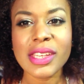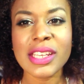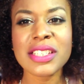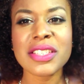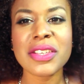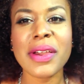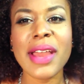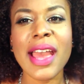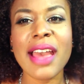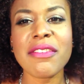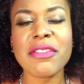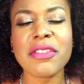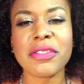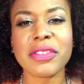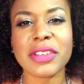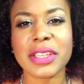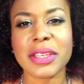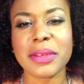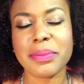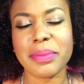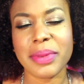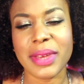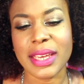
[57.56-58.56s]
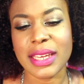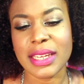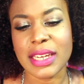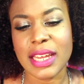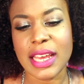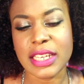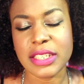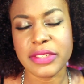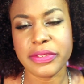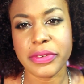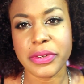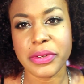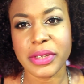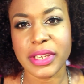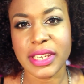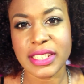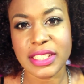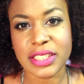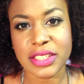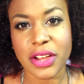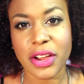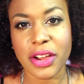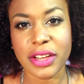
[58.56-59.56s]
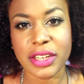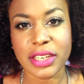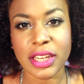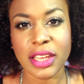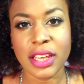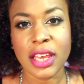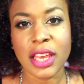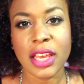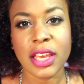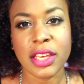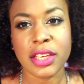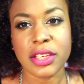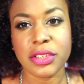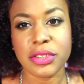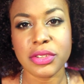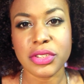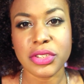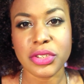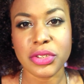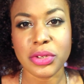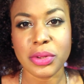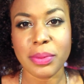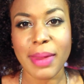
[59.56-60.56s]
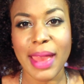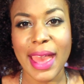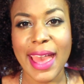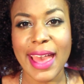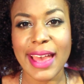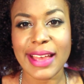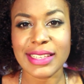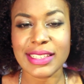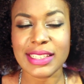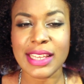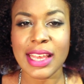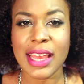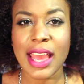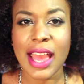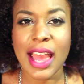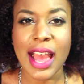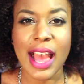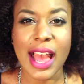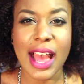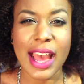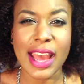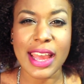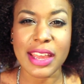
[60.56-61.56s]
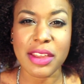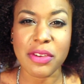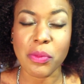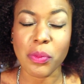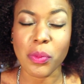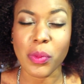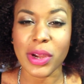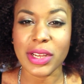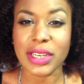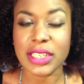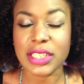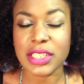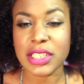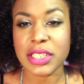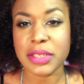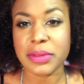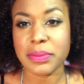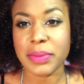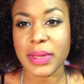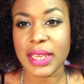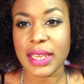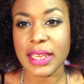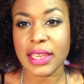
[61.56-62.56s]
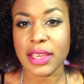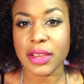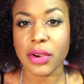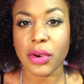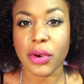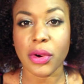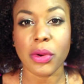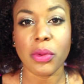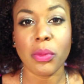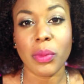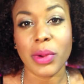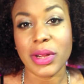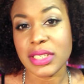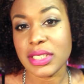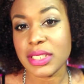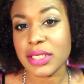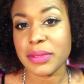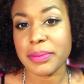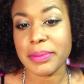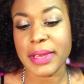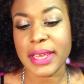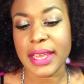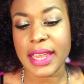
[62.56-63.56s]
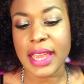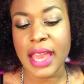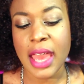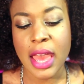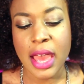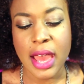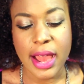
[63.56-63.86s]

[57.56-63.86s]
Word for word: so I haven't really been as focused on YouTube as I want it to be or want to be.